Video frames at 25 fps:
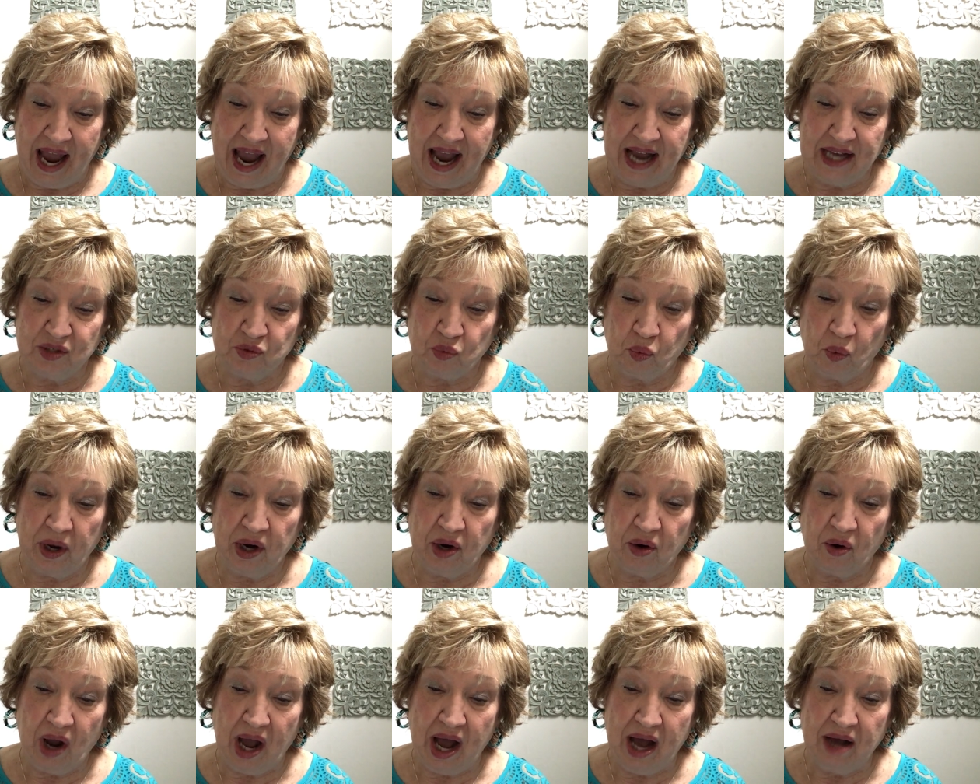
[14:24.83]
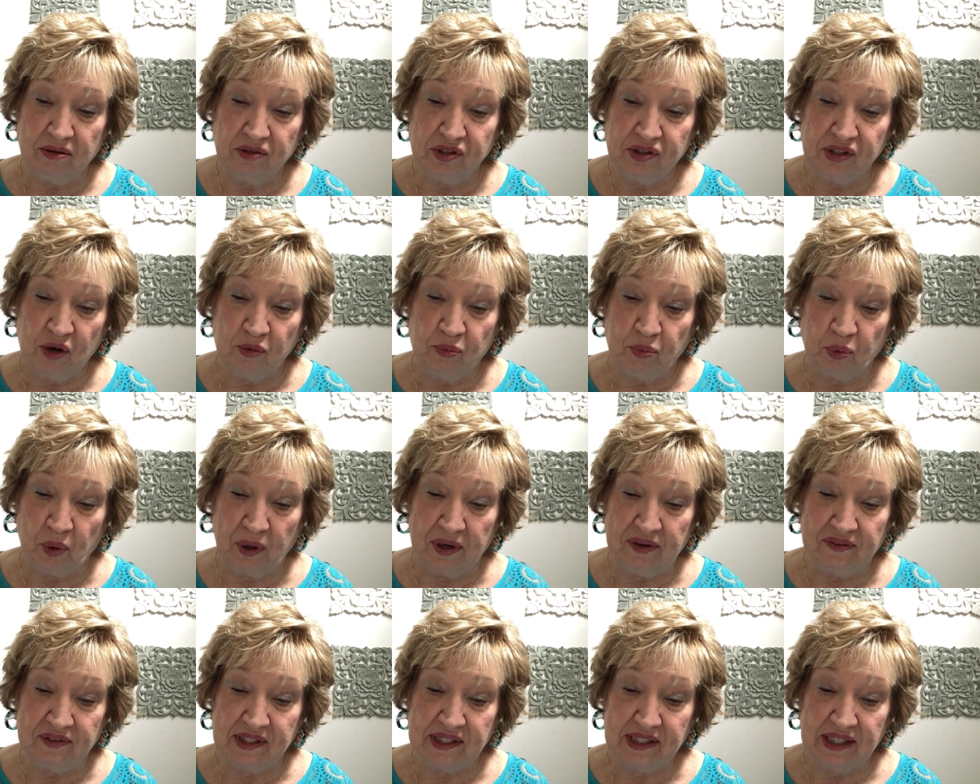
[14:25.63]
as we are also
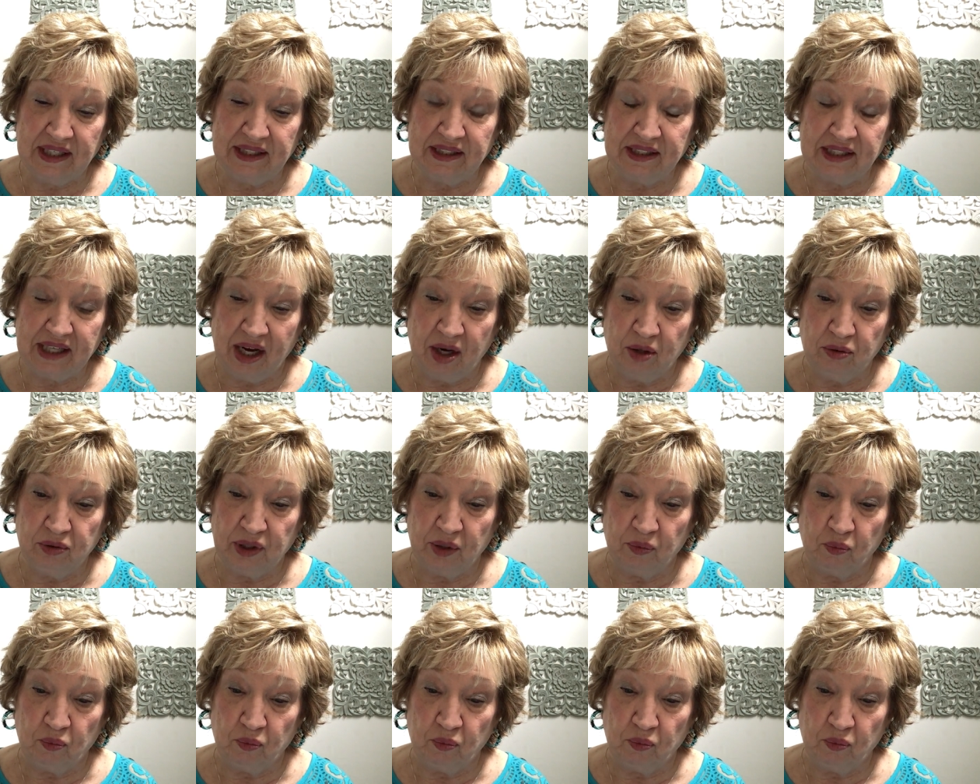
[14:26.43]
previously told